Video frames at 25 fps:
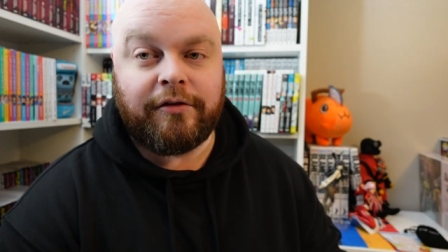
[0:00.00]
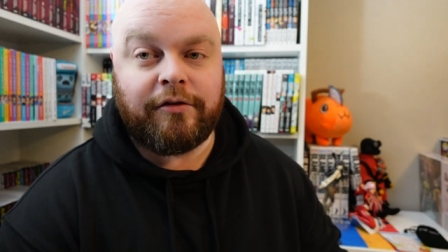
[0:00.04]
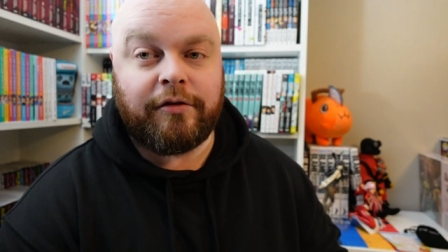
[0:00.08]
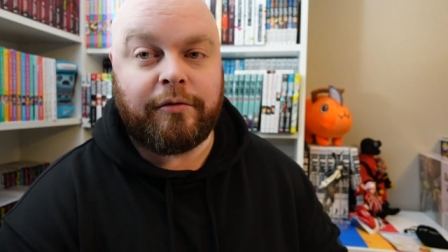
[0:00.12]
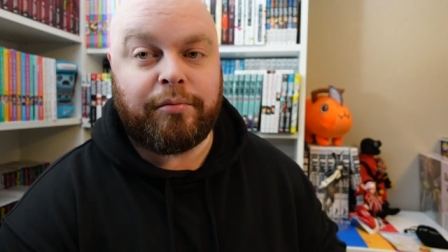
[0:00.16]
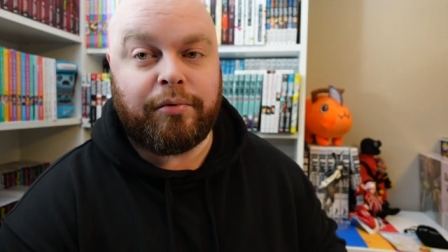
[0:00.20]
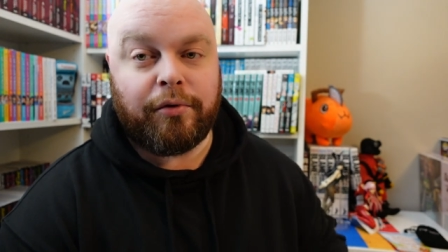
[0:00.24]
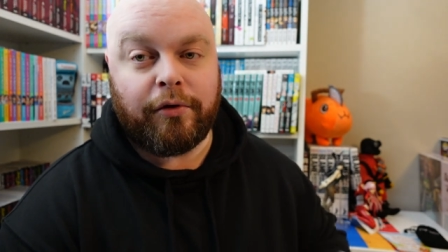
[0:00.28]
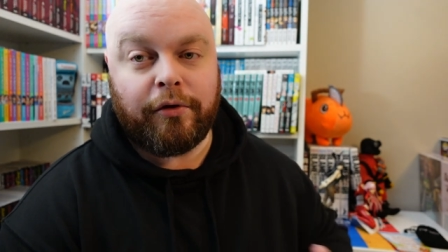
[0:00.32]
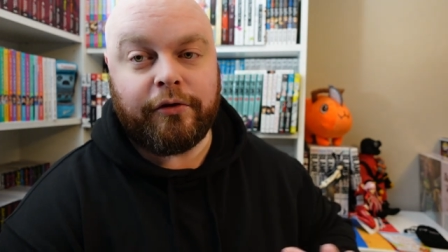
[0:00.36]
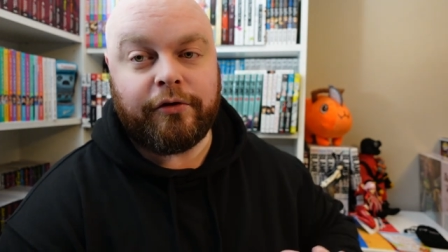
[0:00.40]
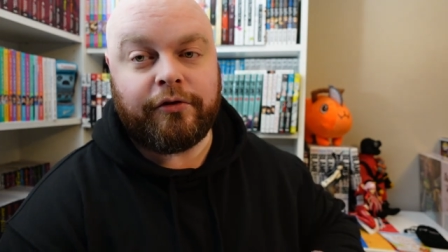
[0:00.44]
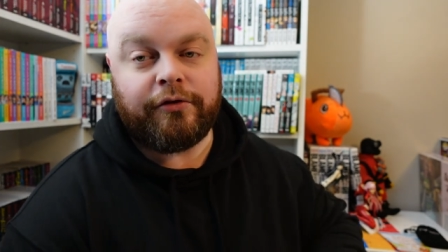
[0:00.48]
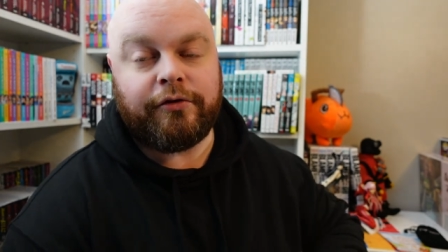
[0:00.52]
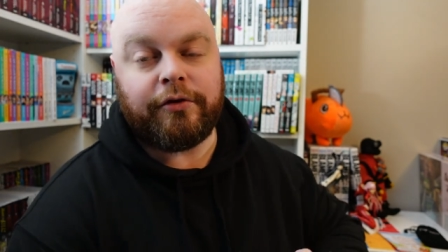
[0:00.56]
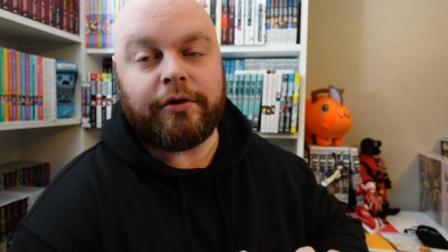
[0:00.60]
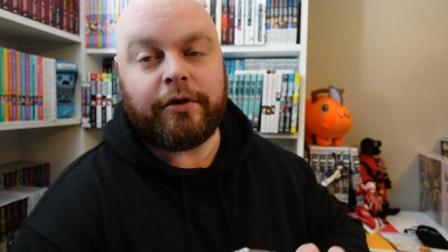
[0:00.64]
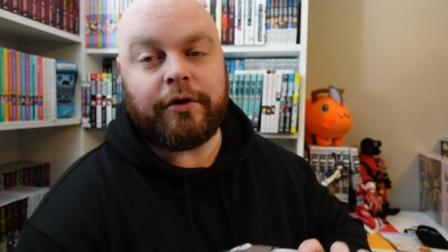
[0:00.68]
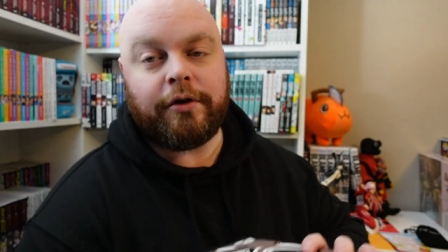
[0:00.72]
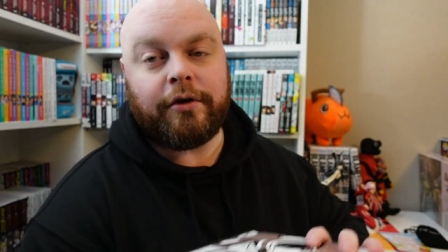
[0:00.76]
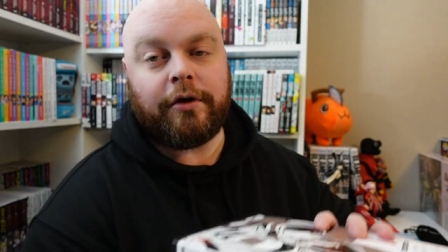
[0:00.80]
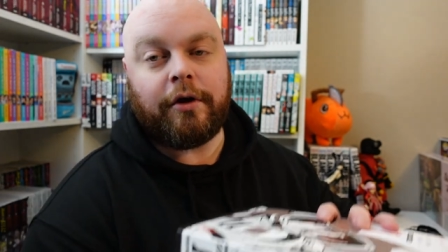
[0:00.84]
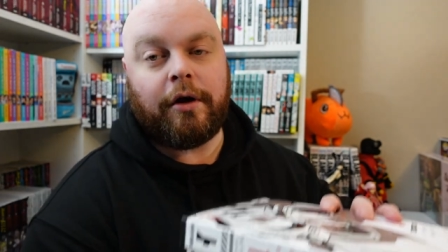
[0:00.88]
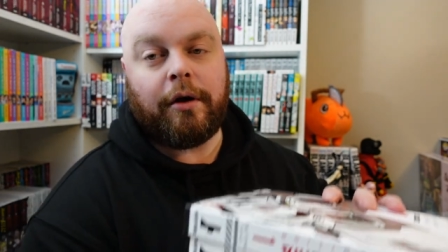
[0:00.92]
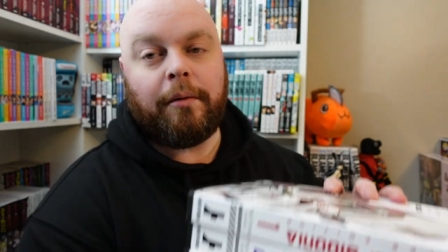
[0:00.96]
to pull the
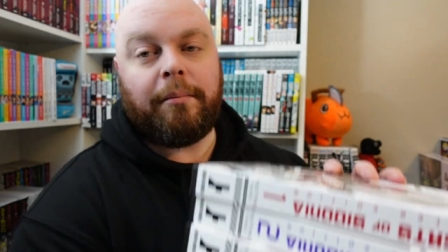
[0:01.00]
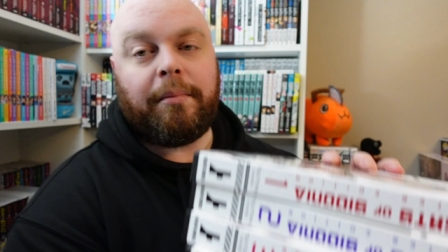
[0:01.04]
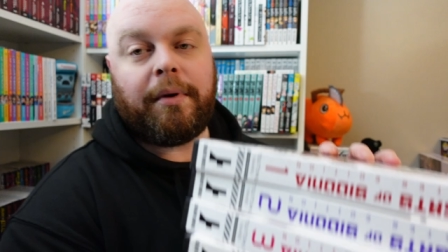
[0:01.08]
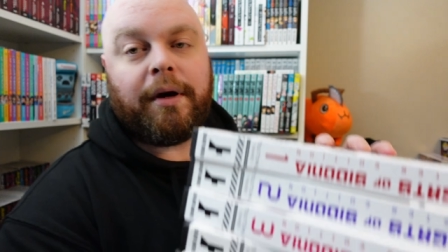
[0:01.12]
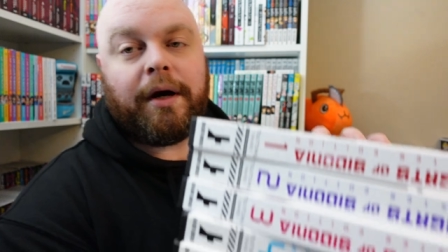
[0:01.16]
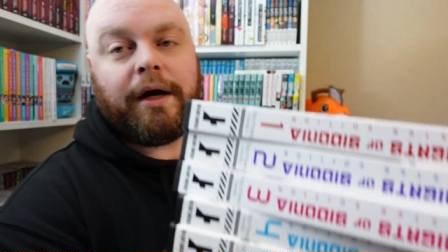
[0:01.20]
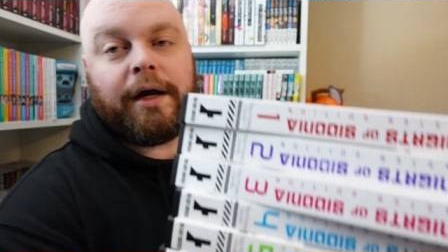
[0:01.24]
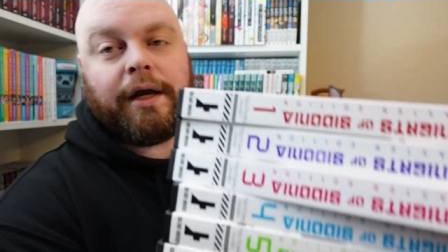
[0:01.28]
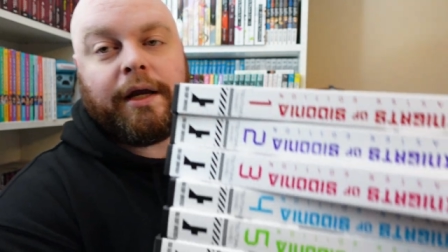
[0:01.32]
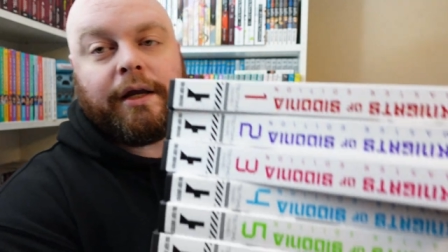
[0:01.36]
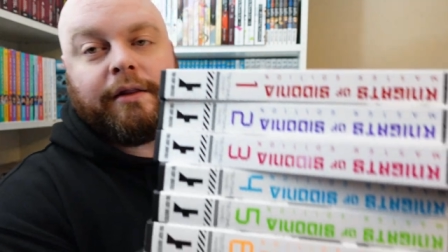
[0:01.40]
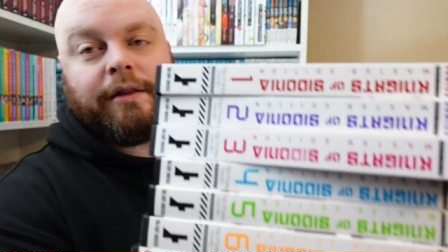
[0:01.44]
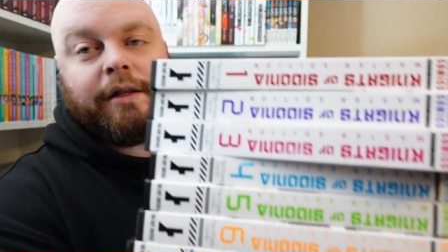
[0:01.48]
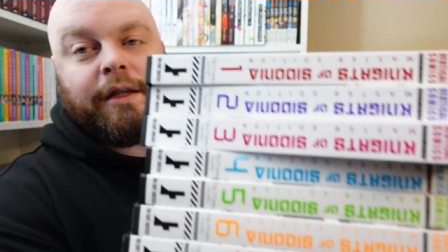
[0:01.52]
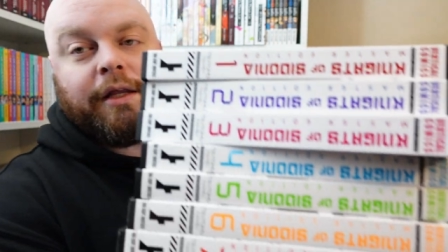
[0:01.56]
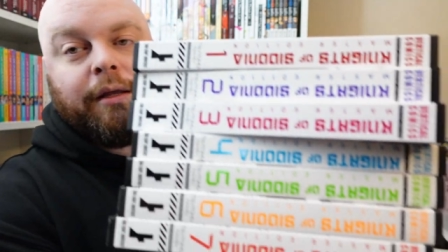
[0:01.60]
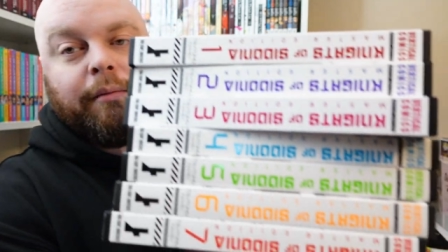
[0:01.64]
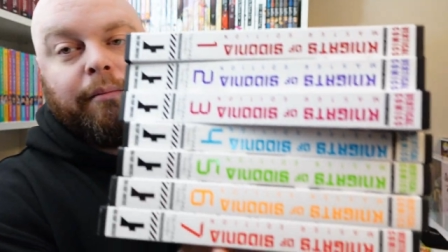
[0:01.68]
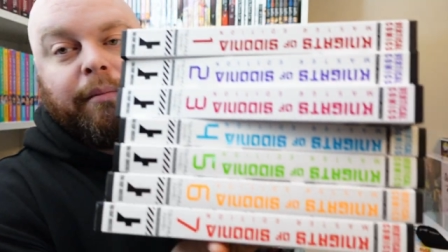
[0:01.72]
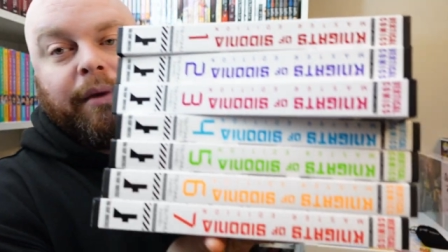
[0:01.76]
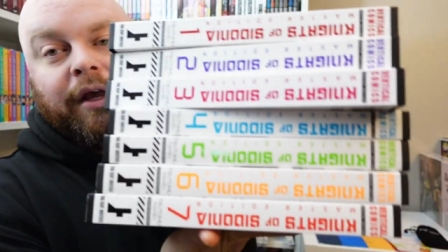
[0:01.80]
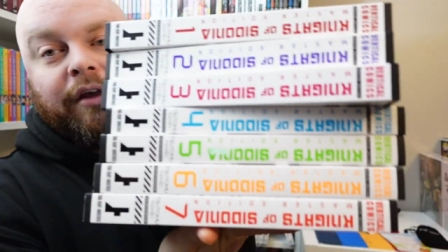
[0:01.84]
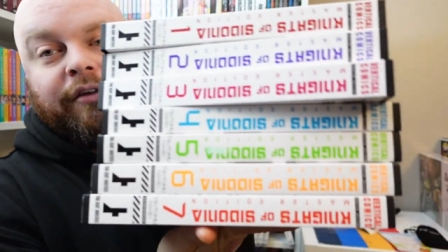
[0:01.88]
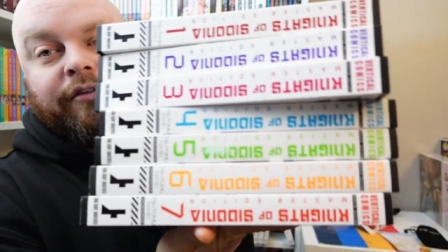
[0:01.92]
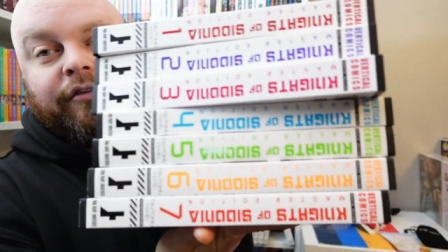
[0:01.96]
trigger on buying the
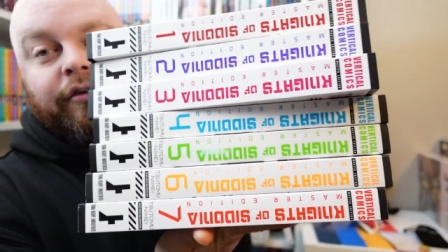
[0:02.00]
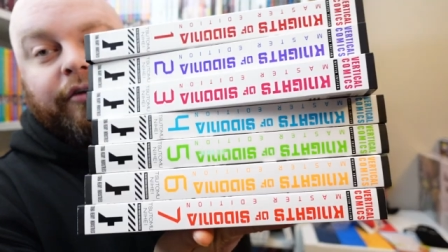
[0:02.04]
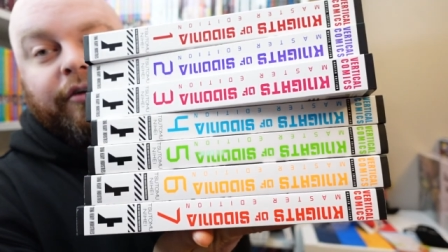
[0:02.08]
Master